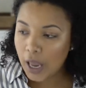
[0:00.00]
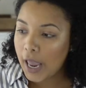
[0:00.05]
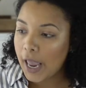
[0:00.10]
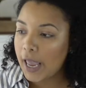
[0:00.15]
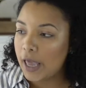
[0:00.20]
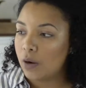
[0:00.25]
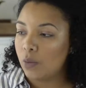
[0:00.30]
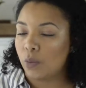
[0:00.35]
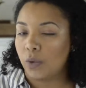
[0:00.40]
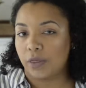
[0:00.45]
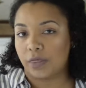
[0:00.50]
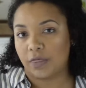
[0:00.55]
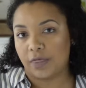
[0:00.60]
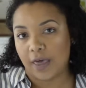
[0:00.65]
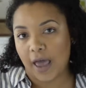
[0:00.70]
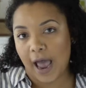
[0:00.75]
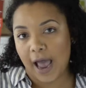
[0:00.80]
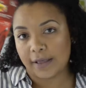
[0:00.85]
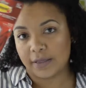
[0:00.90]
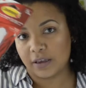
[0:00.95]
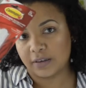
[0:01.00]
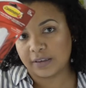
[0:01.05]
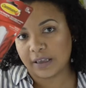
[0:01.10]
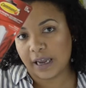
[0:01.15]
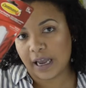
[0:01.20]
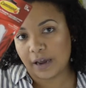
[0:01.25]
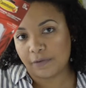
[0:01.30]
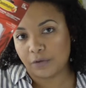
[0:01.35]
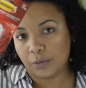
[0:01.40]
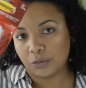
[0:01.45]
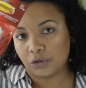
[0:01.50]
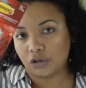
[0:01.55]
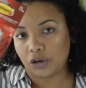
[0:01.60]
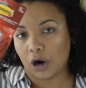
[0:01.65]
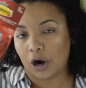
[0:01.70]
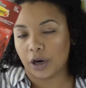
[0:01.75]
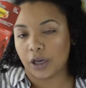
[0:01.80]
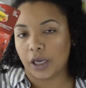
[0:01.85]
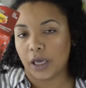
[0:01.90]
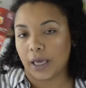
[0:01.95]
and with that, this I got from
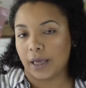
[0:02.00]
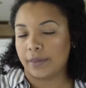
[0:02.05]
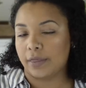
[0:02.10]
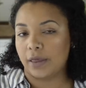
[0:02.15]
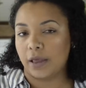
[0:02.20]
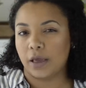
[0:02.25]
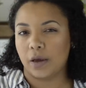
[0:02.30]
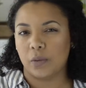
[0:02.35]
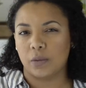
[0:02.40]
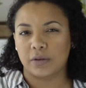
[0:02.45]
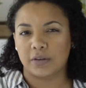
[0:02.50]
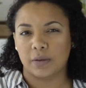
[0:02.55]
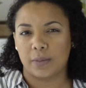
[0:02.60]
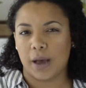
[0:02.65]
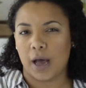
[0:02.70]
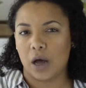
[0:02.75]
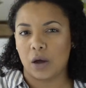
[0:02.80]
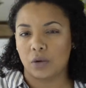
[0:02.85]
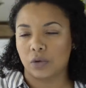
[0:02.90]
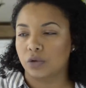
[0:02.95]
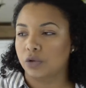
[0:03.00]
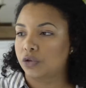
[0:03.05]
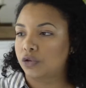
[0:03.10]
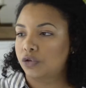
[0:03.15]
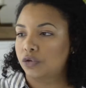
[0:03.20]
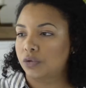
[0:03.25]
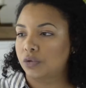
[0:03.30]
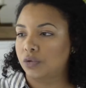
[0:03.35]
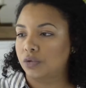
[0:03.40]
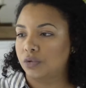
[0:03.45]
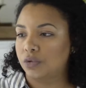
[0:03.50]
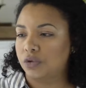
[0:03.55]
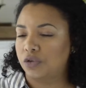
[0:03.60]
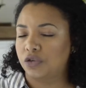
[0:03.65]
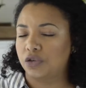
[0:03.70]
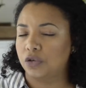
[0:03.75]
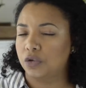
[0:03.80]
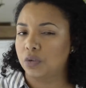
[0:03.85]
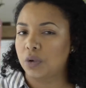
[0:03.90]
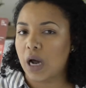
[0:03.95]
Target. I think it was about
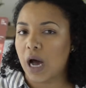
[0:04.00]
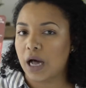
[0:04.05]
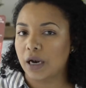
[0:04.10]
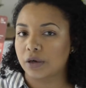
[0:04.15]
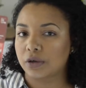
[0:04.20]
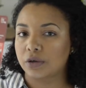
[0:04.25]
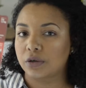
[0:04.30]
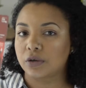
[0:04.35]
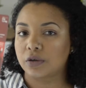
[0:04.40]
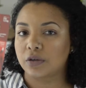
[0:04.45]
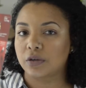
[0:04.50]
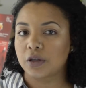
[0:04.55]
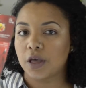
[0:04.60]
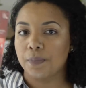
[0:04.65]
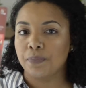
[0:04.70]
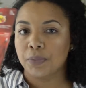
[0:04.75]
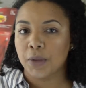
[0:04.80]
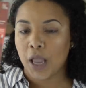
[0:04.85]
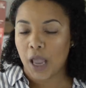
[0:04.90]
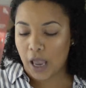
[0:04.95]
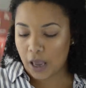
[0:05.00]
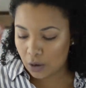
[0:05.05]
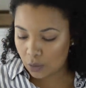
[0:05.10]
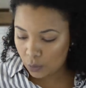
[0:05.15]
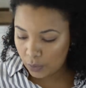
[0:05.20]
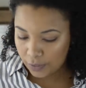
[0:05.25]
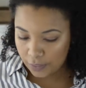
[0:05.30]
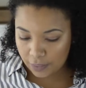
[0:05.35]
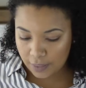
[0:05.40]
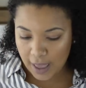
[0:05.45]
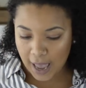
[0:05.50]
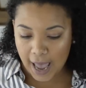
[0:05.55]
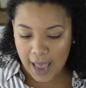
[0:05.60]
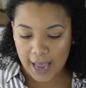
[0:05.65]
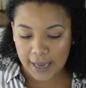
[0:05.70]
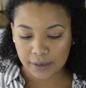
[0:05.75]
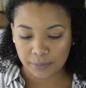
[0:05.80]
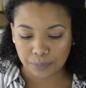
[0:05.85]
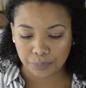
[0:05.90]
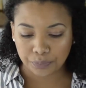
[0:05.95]
$2. And with
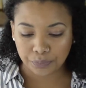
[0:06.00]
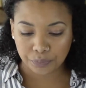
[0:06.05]
that,